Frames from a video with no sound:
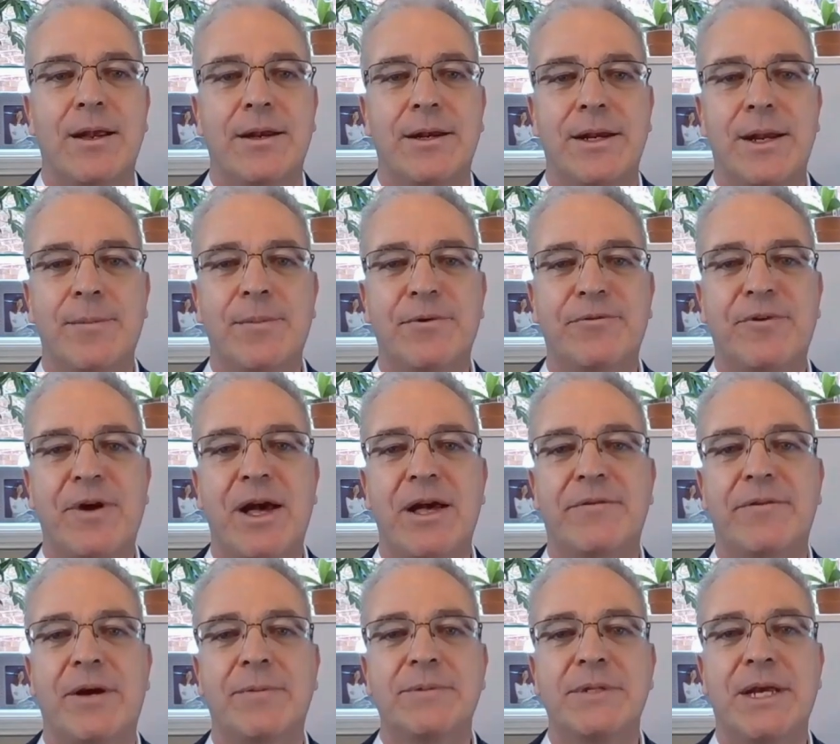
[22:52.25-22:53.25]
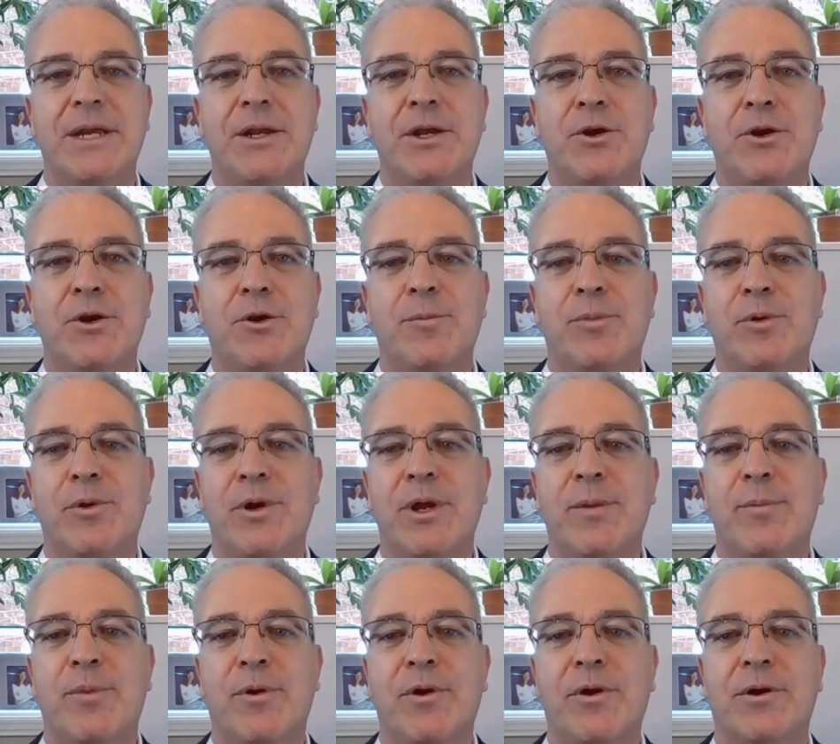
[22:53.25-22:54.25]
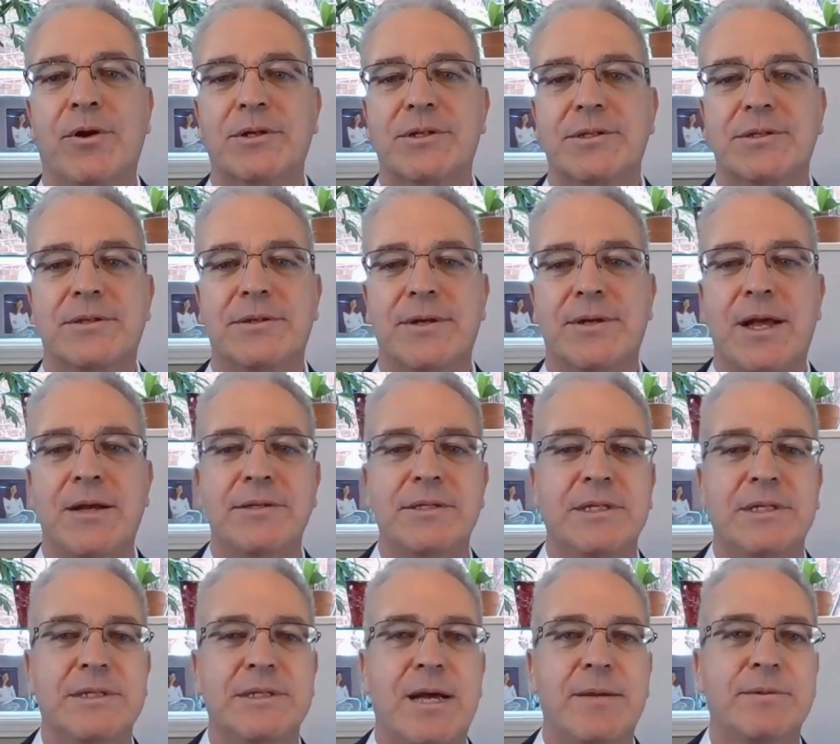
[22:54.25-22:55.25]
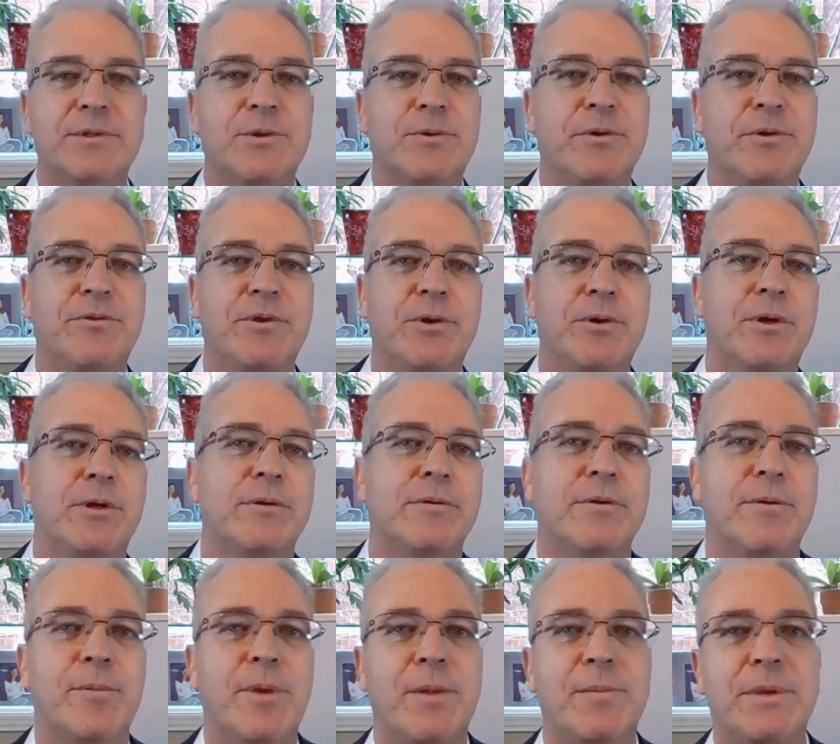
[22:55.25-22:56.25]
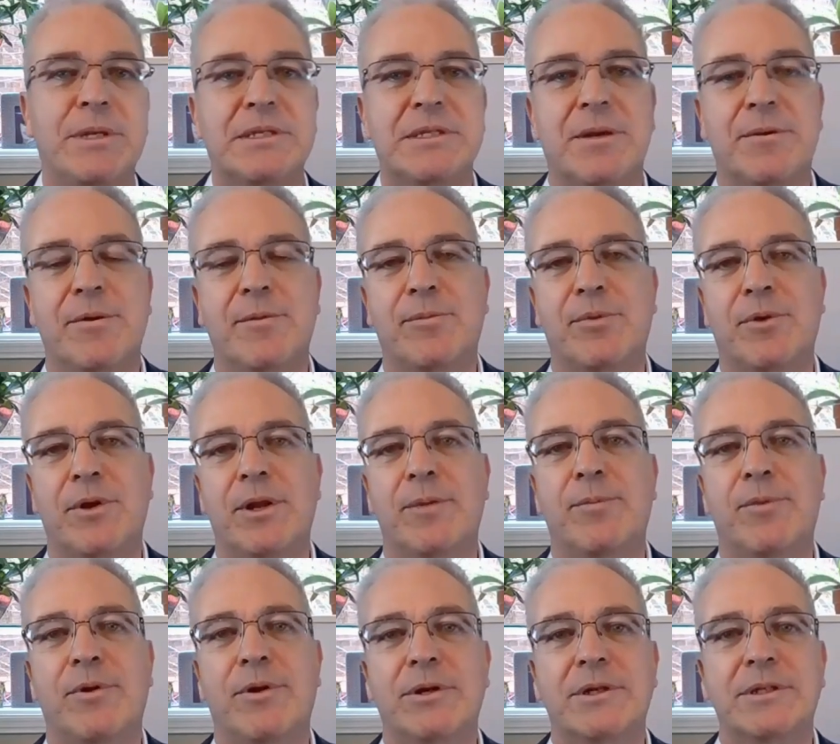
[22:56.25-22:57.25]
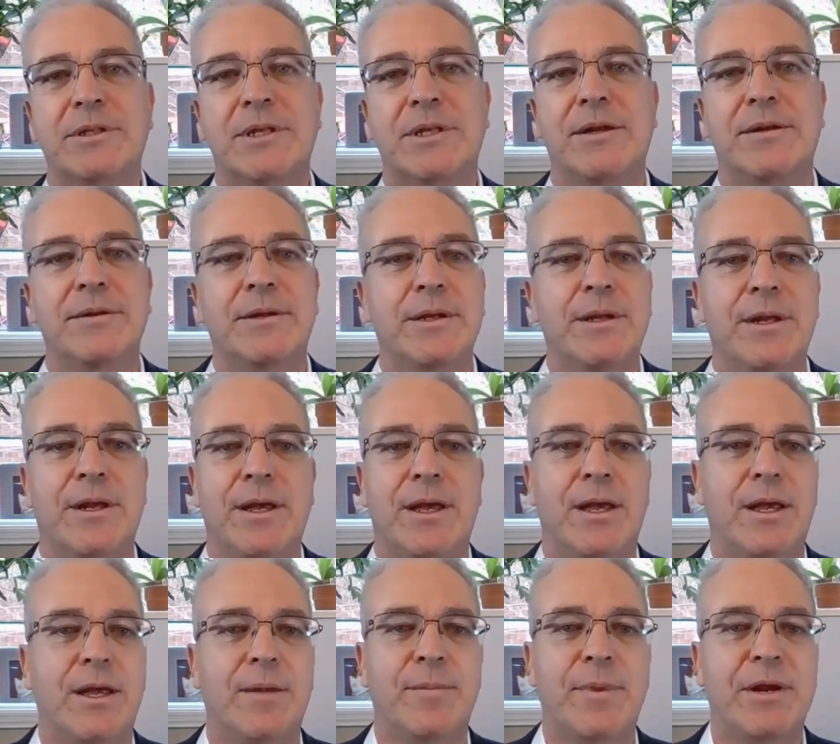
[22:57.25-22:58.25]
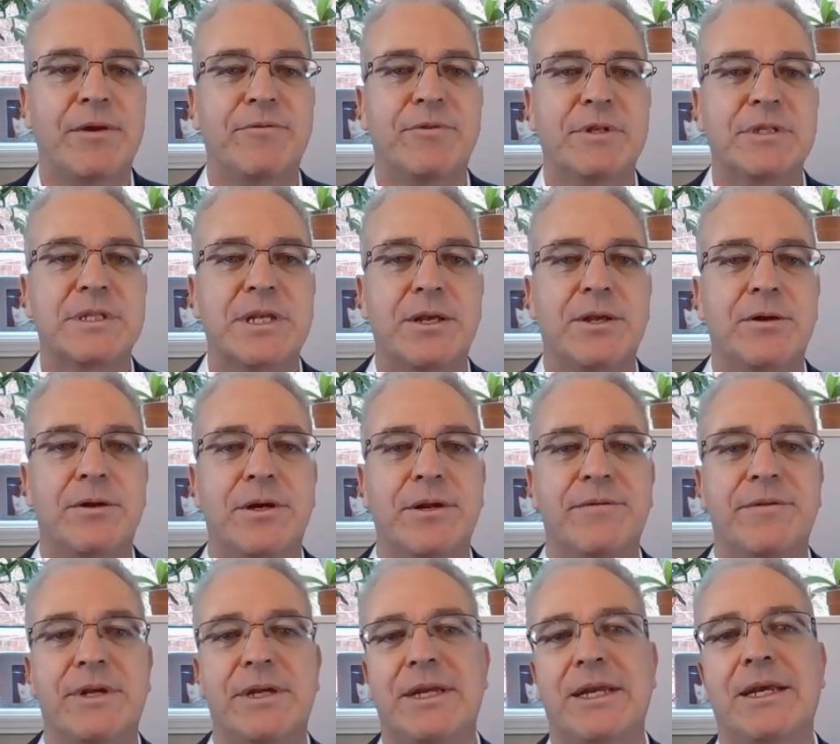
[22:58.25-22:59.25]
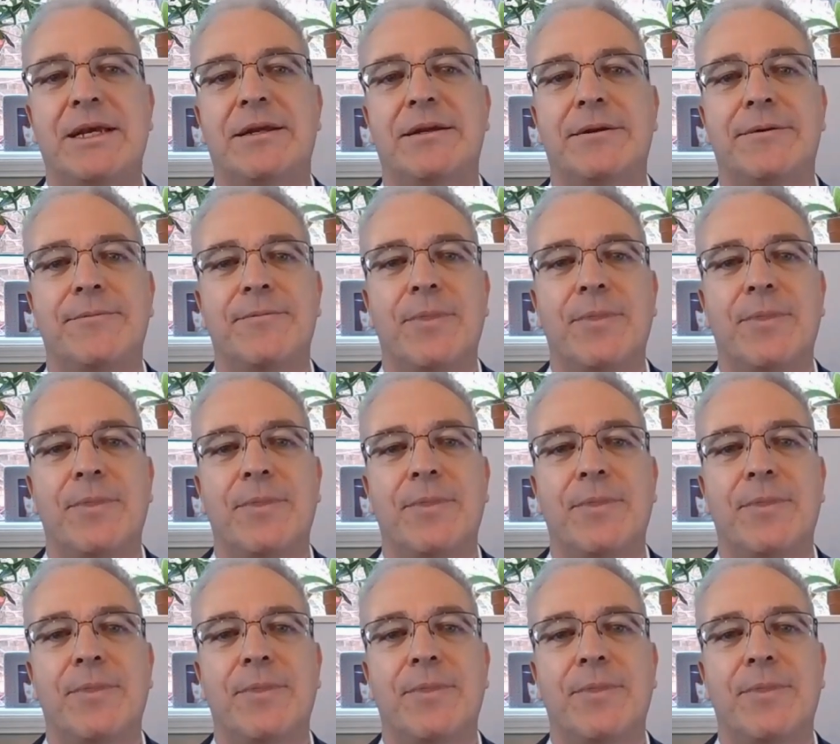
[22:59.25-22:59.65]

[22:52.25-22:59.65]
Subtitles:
Number five, updating your employee perks. Now's the time to review it. There might be some employee perks that and benefits that you don't even need,